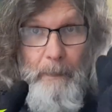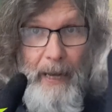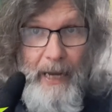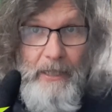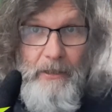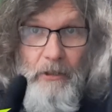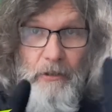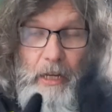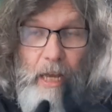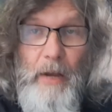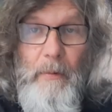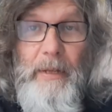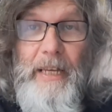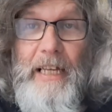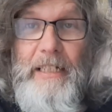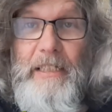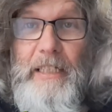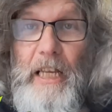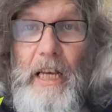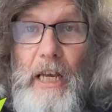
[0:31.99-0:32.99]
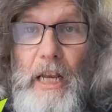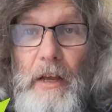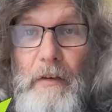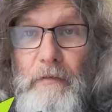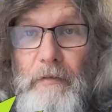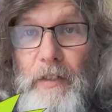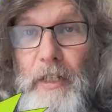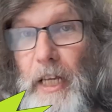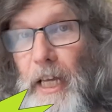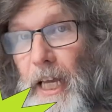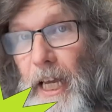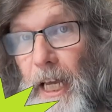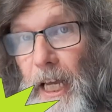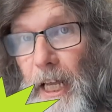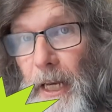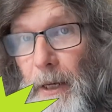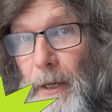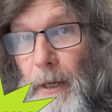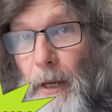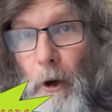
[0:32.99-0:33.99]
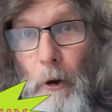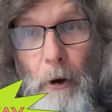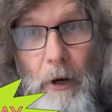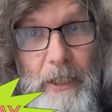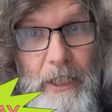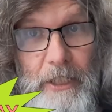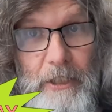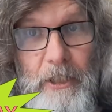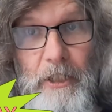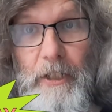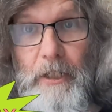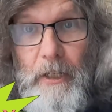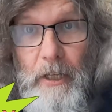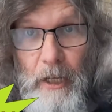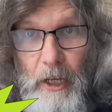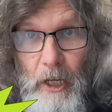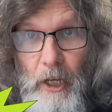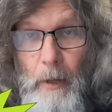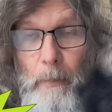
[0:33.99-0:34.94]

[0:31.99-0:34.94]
back in the day when I still lived in Erdington,